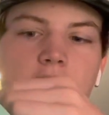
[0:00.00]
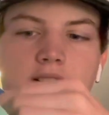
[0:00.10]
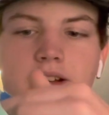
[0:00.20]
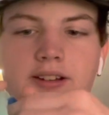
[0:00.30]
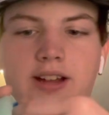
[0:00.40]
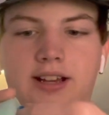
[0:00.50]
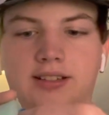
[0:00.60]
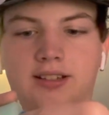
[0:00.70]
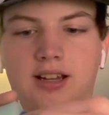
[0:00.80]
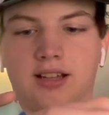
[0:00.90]
neck
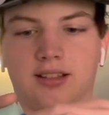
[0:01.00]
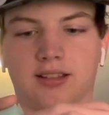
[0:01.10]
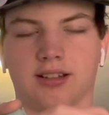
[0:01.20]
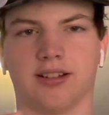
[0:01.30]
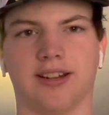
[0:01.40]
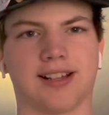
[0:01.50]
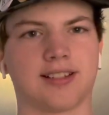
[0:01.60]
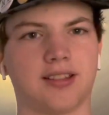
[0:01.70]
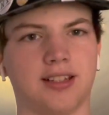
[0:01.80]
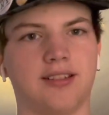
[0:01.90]

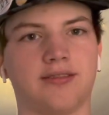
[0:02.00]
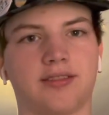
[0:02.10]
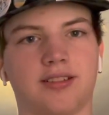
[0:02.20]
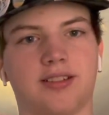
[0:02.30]
sleeve